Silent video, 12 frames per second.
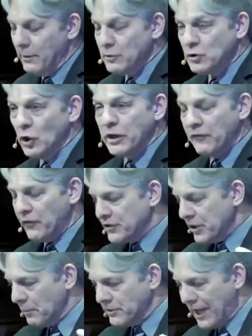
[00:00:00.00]
and he was looking
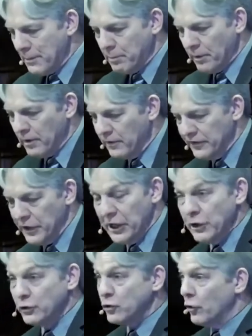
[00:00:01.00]
for some type of
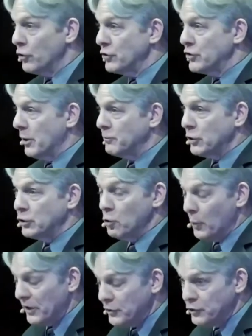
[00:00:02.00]
an internship to
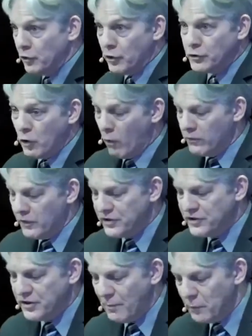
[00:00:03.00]
do at a church
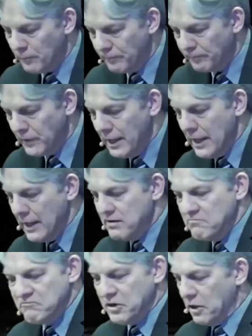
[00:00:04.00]
over the summer.
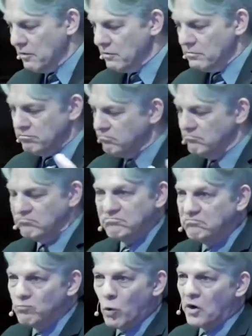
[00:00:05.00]
You know,
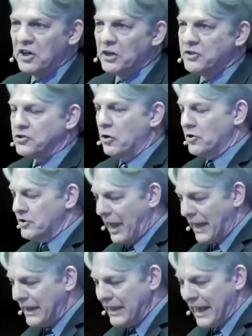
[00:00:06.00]
work in a
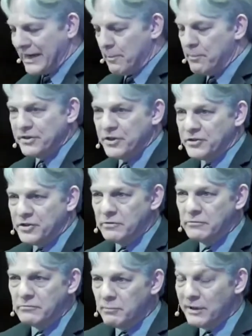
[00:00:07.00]
church, any kind of
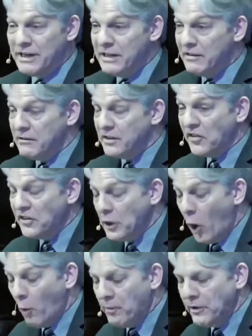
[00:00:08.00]
position, but he,
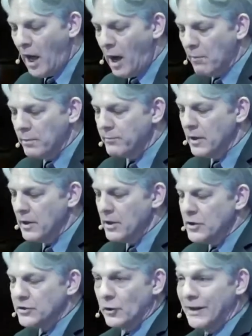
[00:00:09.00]
nothing opened up.
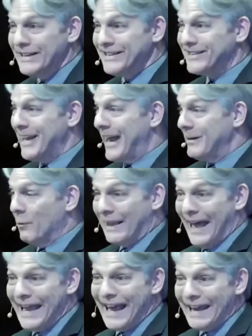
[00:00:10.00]
So he
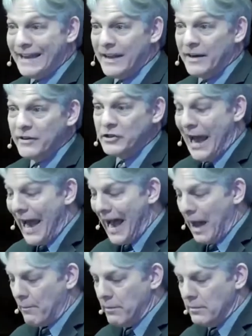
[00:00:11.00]
decided, well, I got to get a
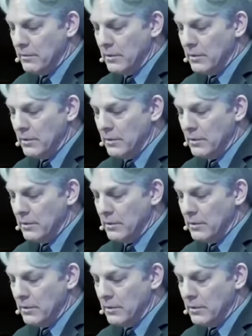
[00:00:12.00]
job.